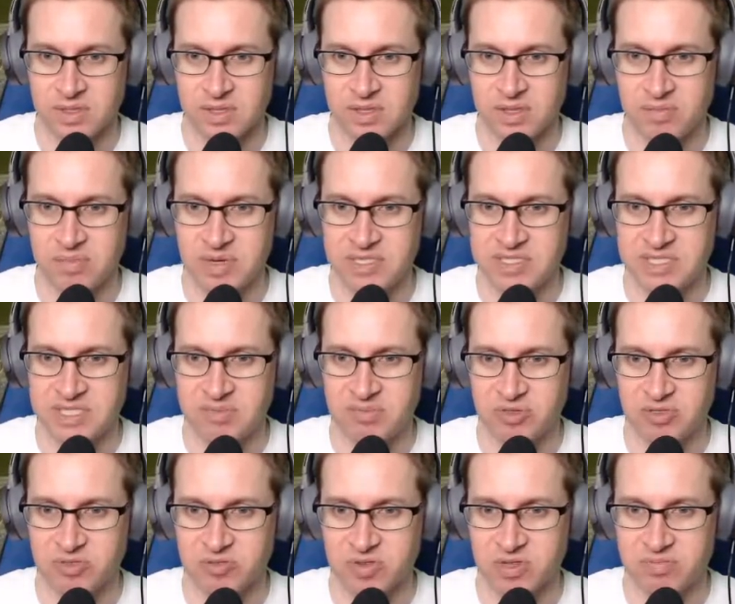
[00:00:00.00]
bus
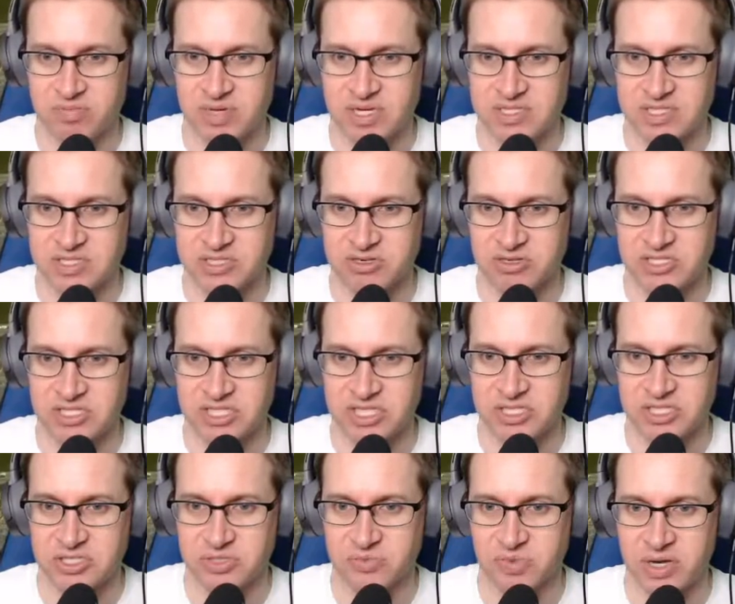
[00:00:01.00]
depot is where the buses are
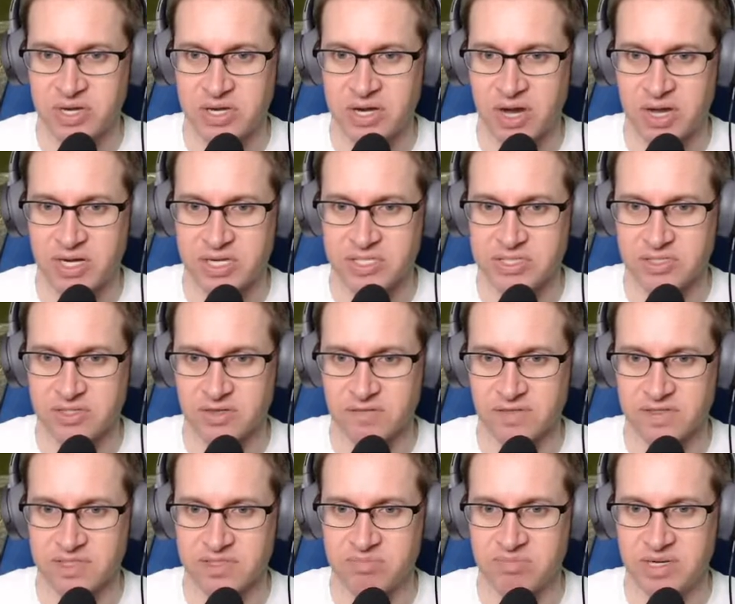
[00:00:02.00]
stationed when not in
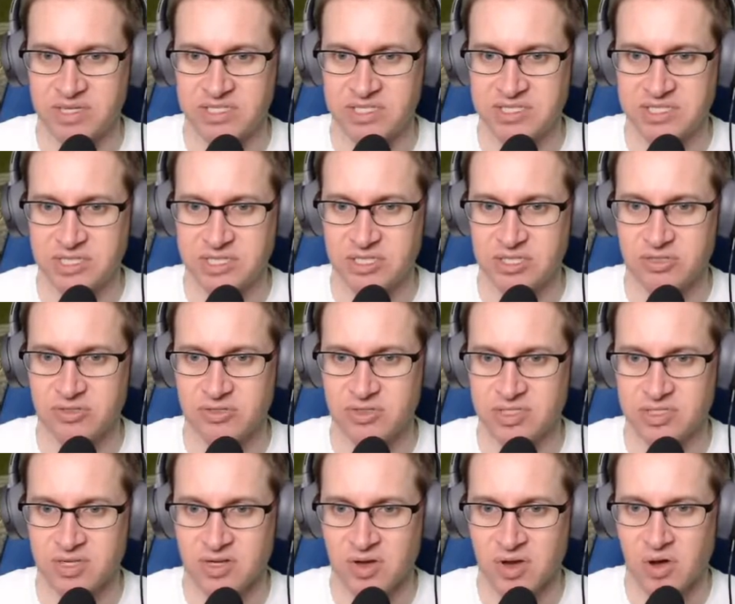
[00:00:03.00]
service. Buses in use.